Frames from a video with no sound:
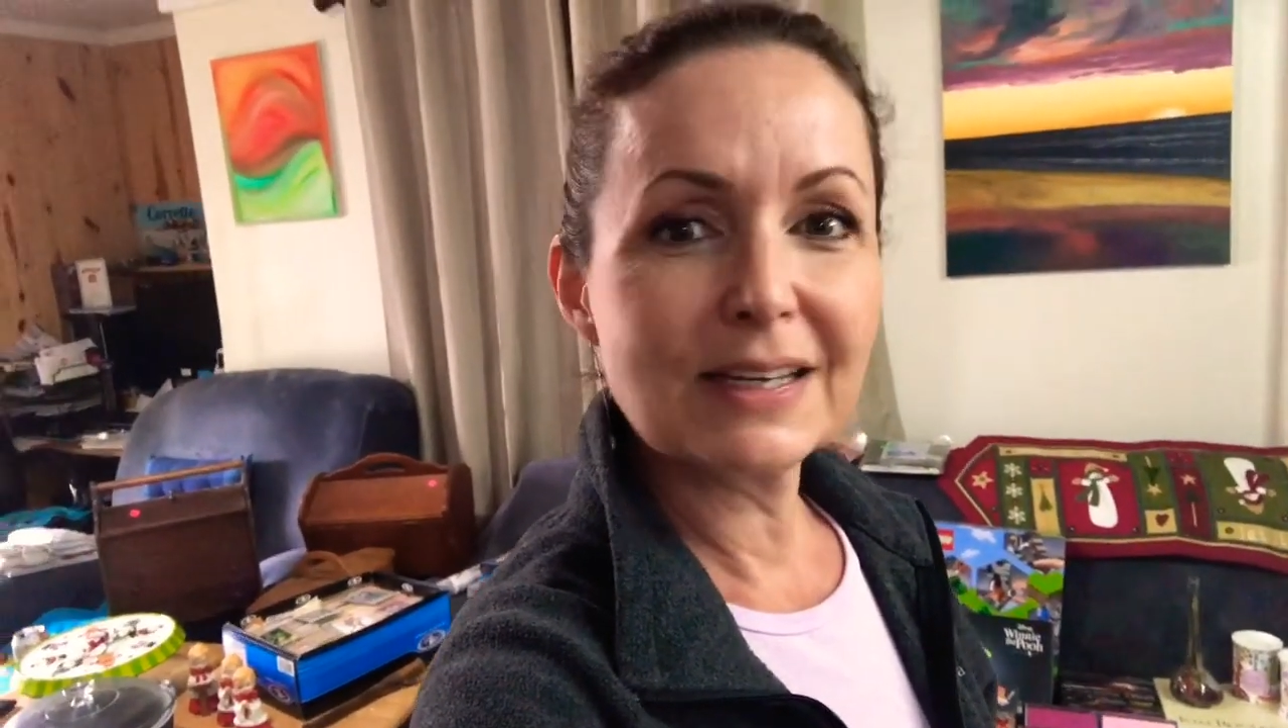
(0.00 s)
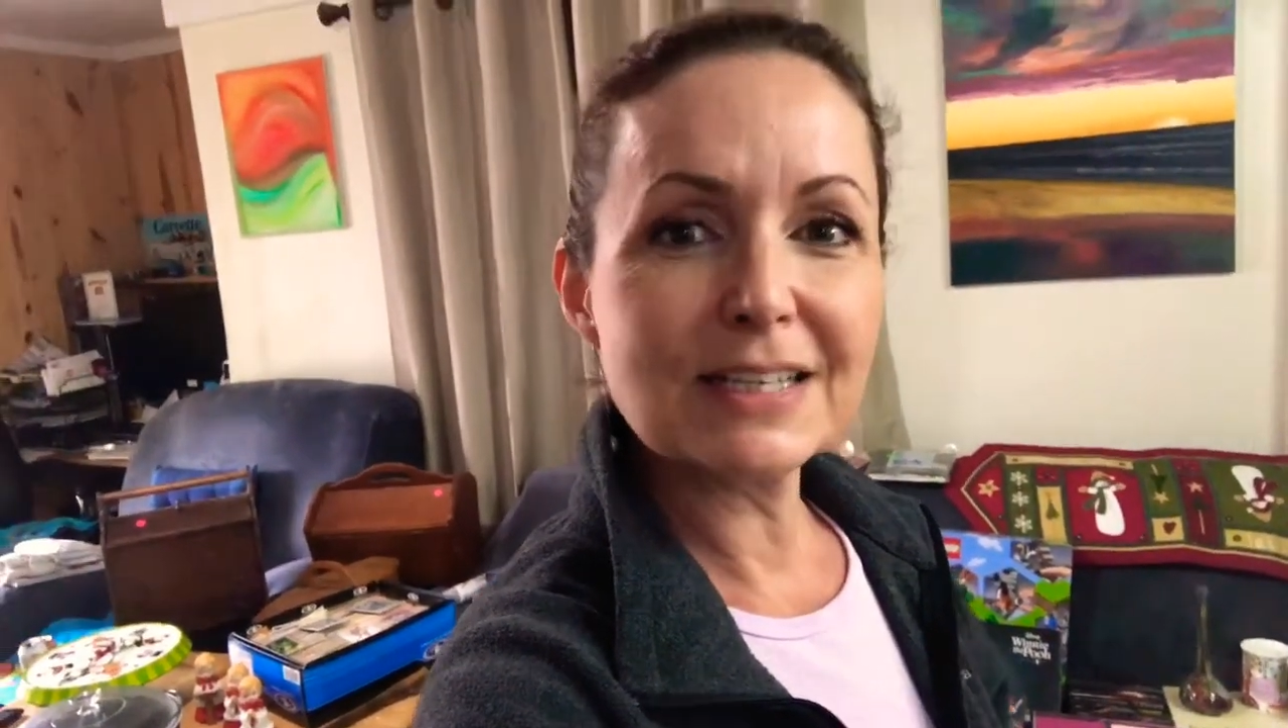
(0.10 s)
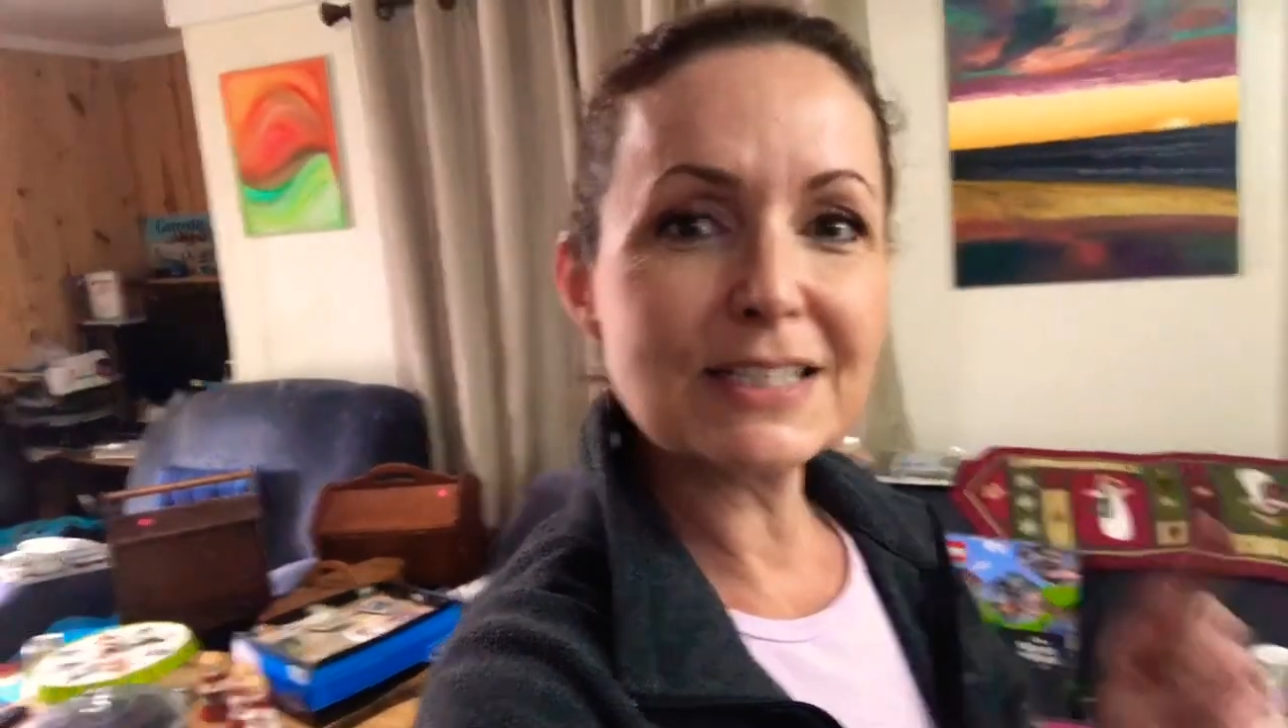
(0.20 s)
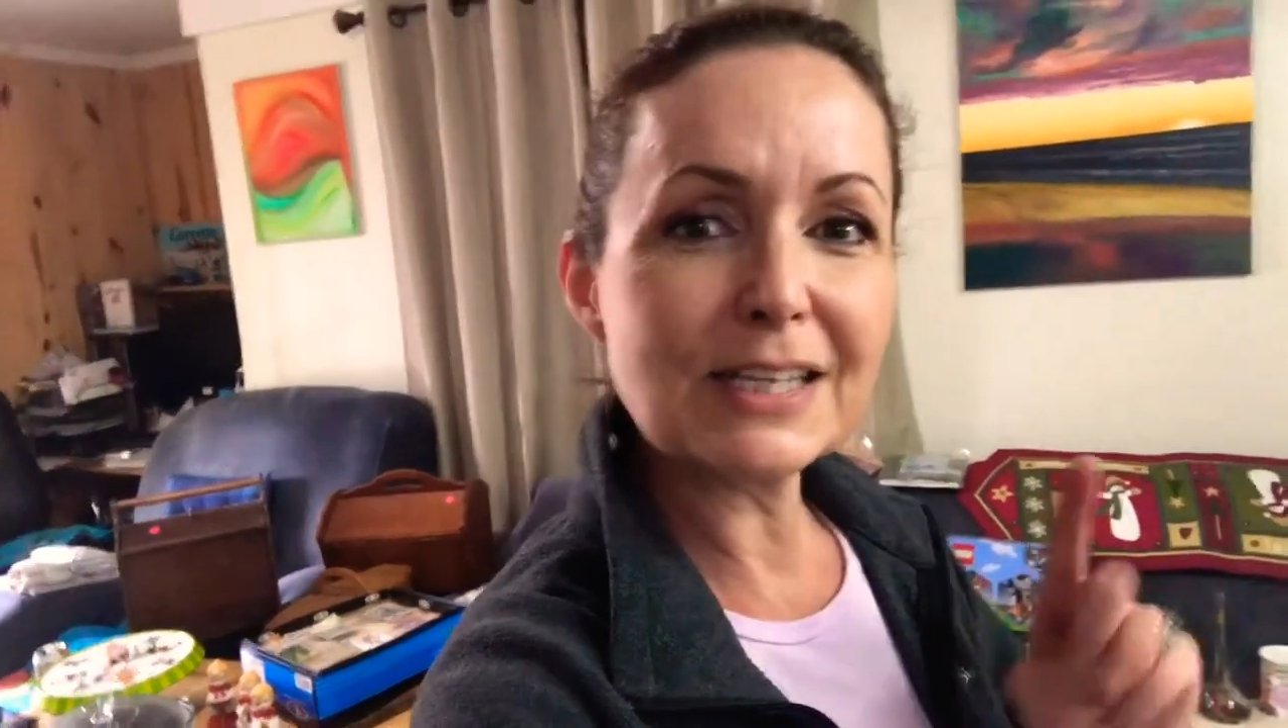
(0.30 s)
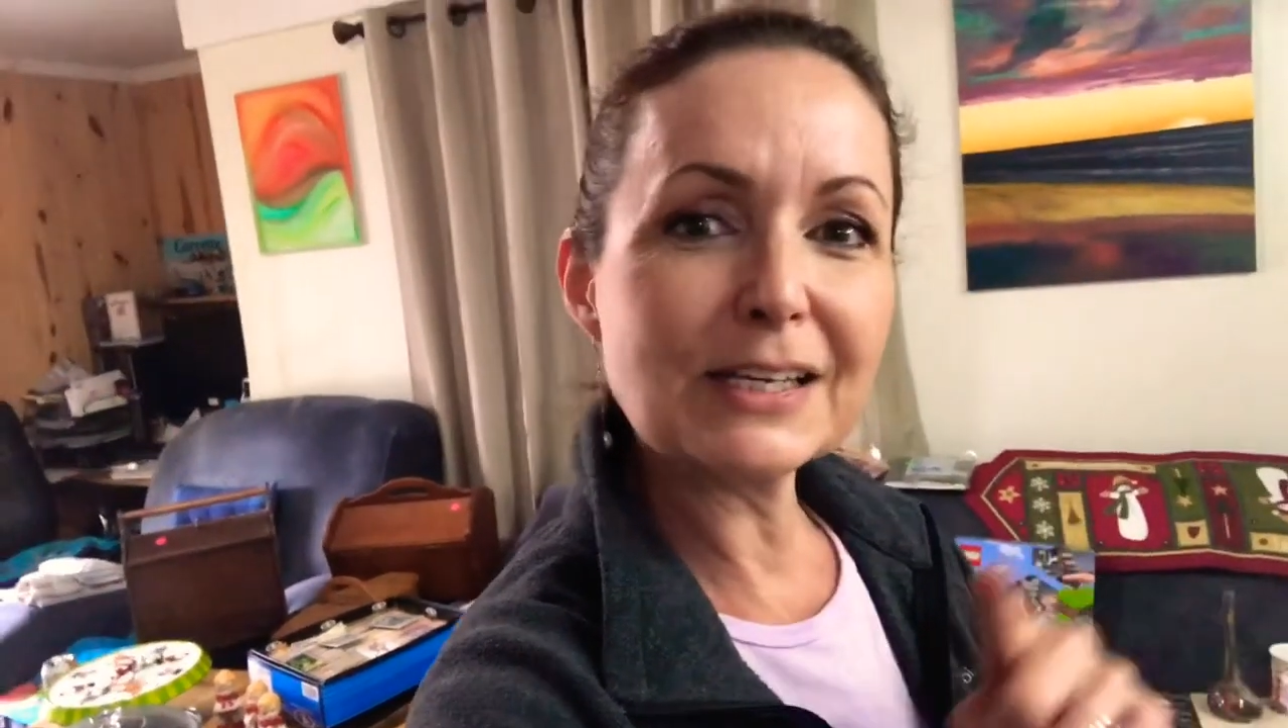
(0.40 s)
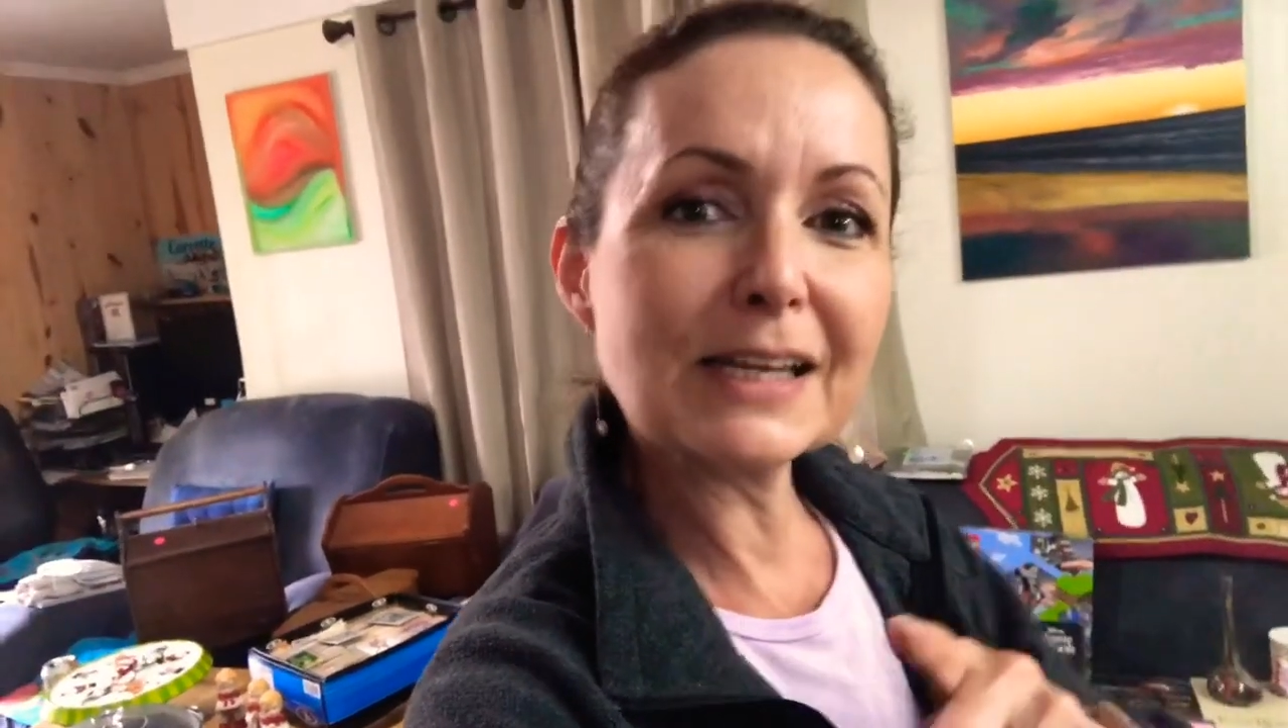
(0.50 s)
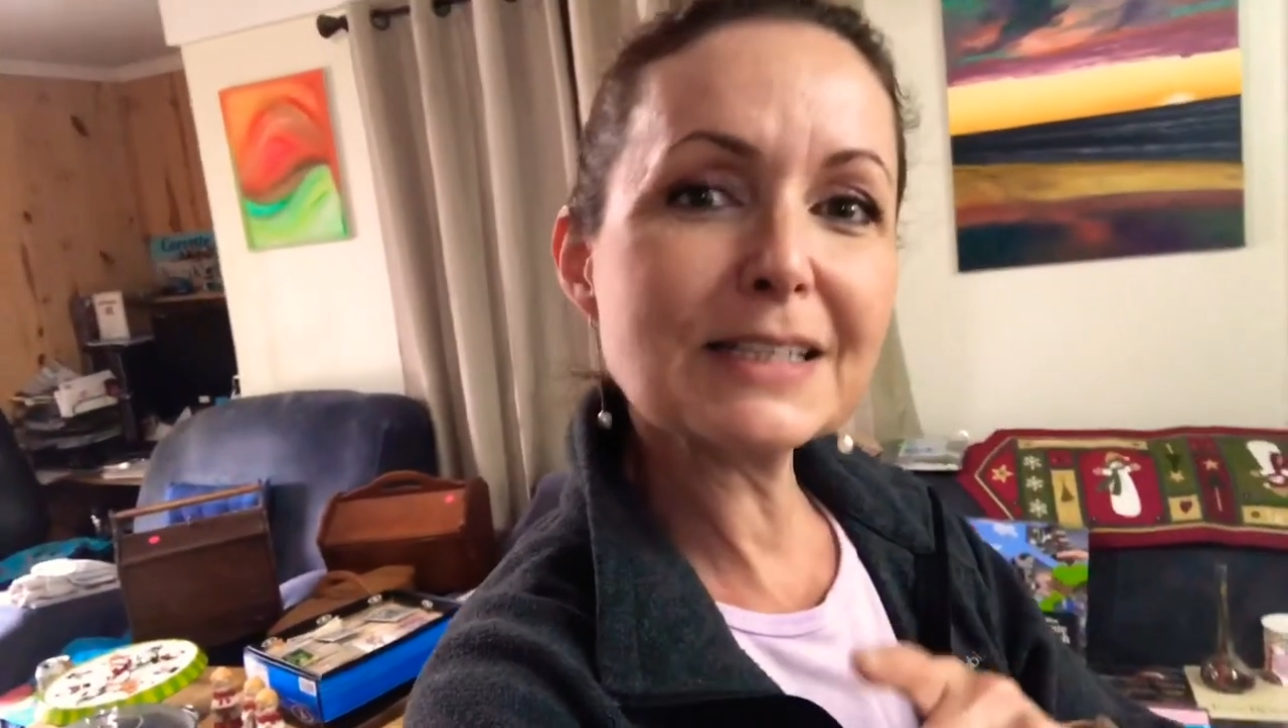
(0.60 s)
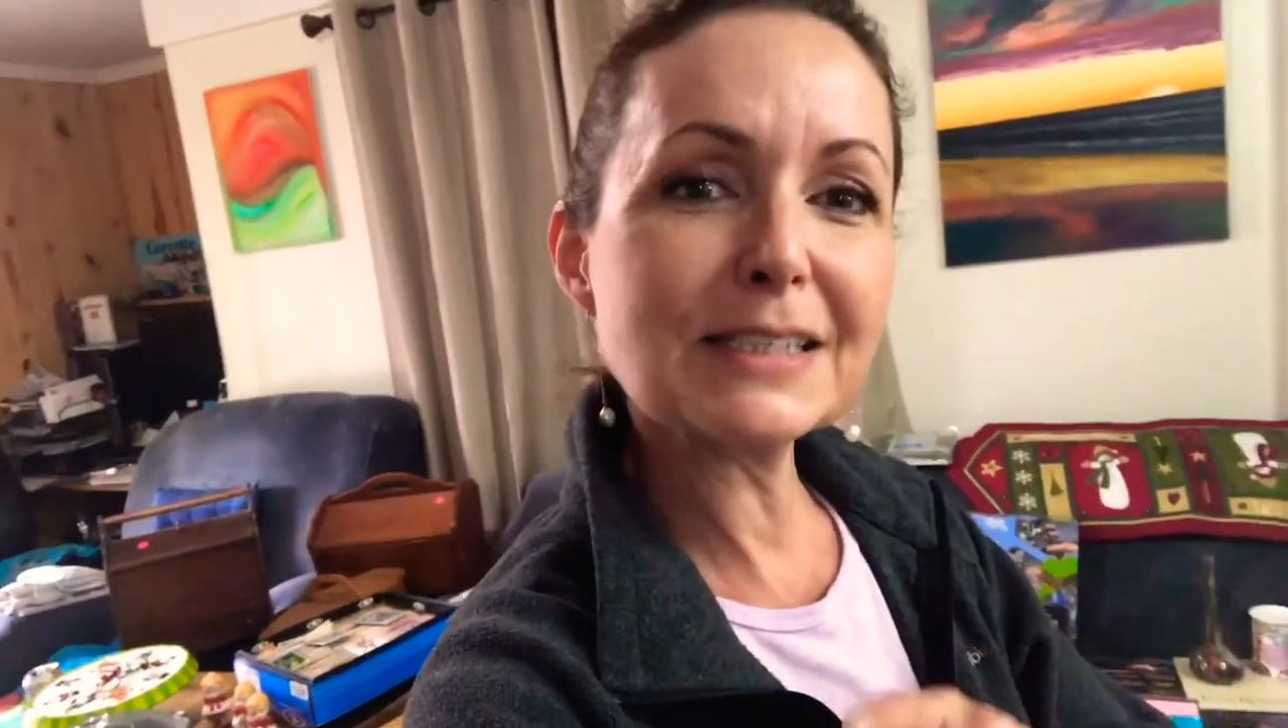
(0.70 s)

See you next